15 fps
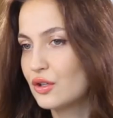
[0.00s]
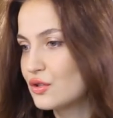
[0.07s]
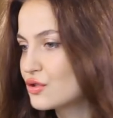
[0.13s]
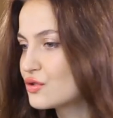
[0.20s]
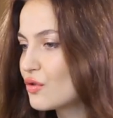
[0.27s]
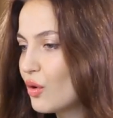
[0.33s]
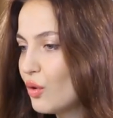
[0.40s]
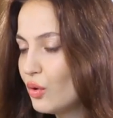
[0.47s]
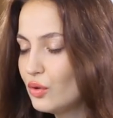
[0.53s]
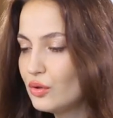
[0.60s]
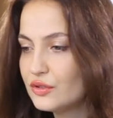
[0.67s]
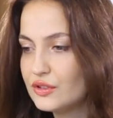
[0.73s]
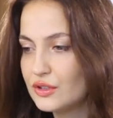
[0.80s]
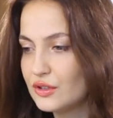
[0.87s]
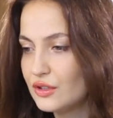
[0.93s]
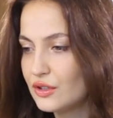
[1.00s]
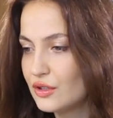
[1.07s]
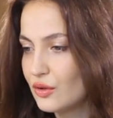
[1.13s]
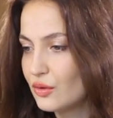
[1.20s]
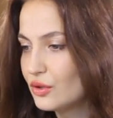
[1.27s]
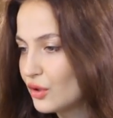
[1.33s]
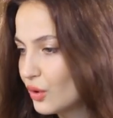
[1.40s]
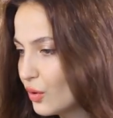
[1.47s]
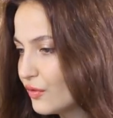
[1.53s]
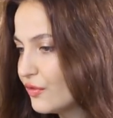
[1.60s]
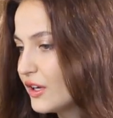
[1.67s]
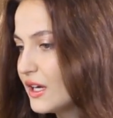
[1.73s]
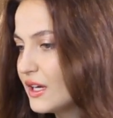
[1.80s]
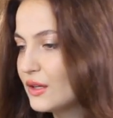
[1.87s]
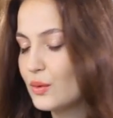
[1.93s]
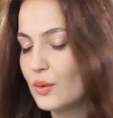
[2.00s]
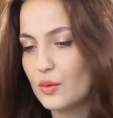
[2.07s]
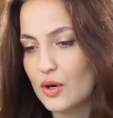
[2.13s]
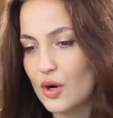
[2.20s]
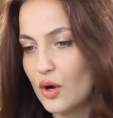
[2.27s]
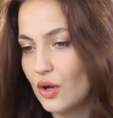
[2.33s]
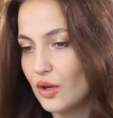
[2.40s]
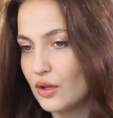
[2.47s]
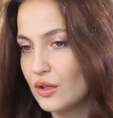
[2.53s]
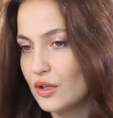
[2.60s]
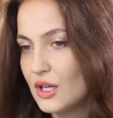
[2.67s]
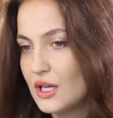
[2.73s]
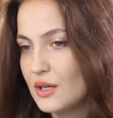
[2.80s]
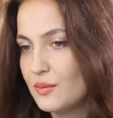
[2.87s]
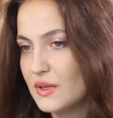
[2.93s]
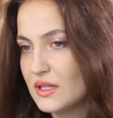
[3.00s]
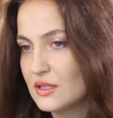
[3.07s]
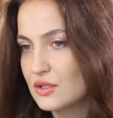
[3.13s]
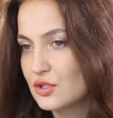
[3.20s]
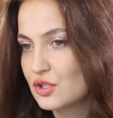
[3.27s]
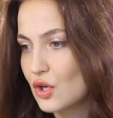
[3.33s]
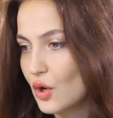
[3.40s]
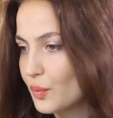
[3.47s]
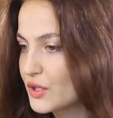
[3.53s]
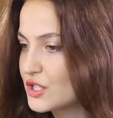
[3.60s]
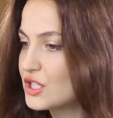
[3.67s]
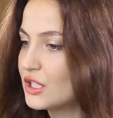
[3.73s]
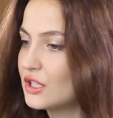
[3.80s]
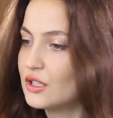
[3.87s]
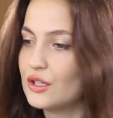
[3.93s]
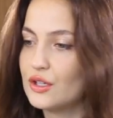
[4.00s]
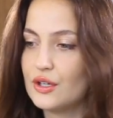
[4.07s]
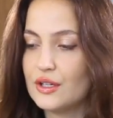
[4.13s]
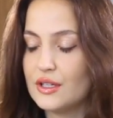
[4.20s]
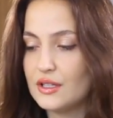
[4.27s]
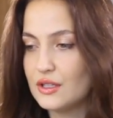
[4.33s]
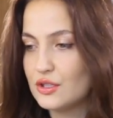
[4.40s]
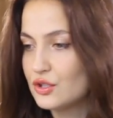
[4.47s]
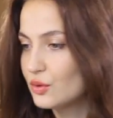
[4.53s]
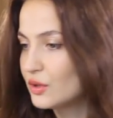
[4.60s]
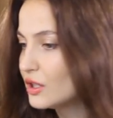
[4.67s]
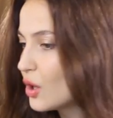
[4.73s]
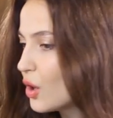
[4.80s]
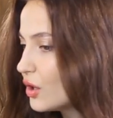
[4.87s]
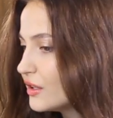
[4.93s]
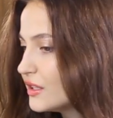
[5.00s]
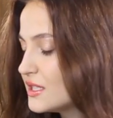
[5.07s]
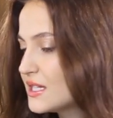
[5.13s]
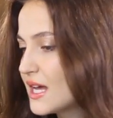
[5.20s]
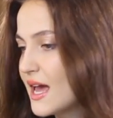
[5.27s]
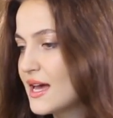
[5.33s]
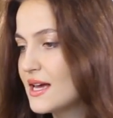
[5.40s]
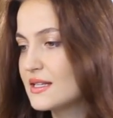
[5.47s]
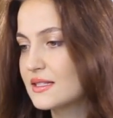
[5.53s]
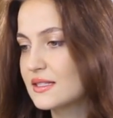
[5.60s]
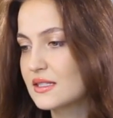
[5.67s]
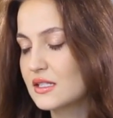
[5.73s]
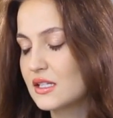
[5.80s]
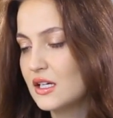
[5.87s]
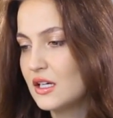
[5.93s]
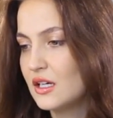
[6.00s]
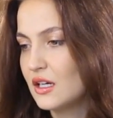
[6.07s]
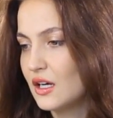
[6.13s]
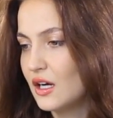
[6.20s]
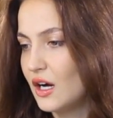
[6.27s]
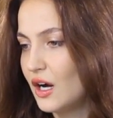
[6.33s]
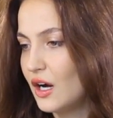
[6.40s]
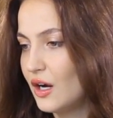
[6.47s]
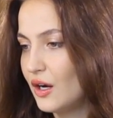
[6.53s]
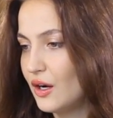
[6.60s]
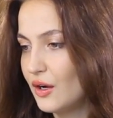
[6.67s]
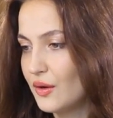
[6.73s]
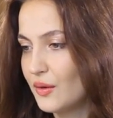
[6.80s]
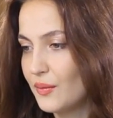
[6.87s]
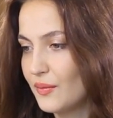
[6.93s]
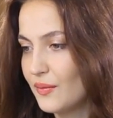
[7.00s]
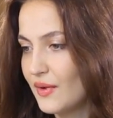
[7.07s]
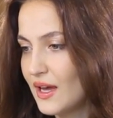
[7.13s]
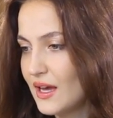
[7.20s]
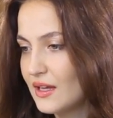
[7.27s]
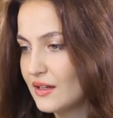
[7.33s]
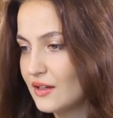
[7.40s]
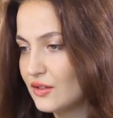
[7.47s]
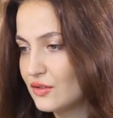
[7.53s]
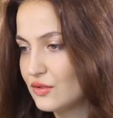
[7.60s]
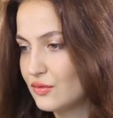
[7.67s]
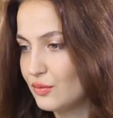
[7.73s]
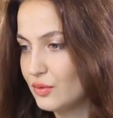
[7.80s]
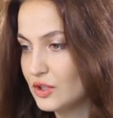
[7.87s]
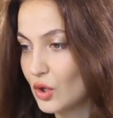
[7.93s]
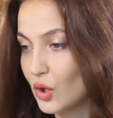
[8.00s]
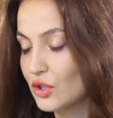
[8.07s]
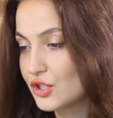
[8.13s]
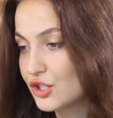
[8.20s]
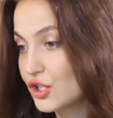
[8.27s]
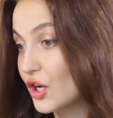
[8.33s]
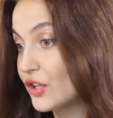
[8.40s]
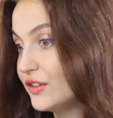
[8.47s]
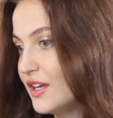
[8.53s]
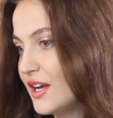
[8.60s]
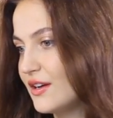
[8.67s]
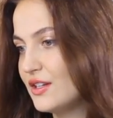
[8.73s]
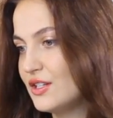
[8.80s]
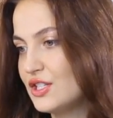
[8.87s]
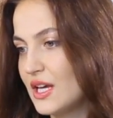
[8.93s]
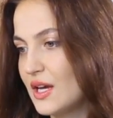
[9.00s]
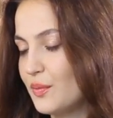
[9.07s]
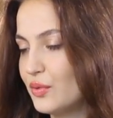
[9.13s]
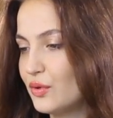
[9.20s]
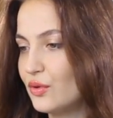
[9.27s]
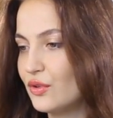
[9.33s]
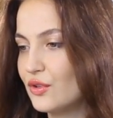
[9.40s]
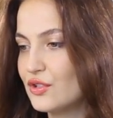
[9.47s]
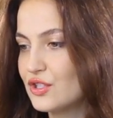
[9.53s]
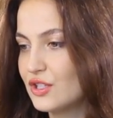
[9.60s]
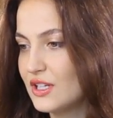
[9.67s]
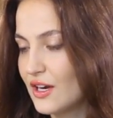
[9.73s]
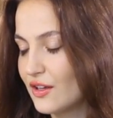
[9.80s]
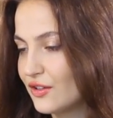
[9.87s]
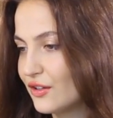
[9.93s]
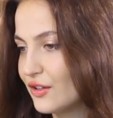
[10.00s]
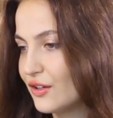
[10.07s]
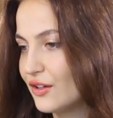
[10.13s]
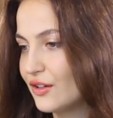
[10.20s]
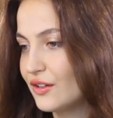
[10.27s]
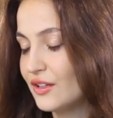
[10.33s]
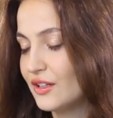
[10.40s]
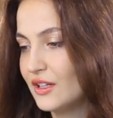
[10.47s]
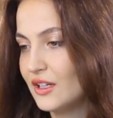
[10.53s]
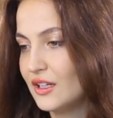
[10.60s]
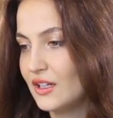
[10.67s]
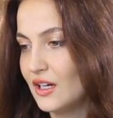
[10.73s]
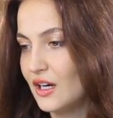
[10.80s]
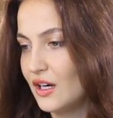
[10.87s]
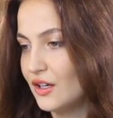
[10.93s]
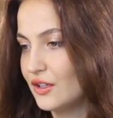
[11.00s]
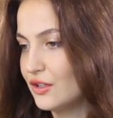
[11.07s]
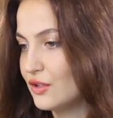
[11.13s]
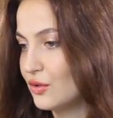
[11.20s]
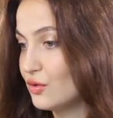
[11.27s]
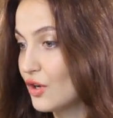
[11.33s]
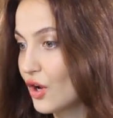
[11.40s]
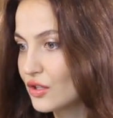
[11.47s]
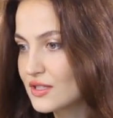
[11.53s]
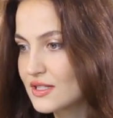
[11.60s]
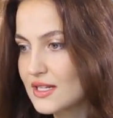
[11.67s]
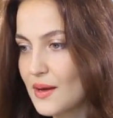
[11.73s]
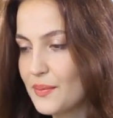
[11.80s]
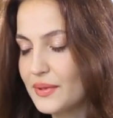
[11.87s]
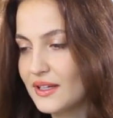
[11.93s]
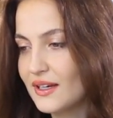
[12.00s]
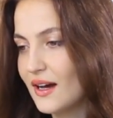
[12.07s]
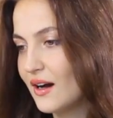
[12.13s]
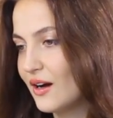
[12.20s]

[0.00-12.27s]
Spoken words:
controlled, COVID. We were all being so particular and doing all the tests. And we all shot there in Jaipur together, not stepping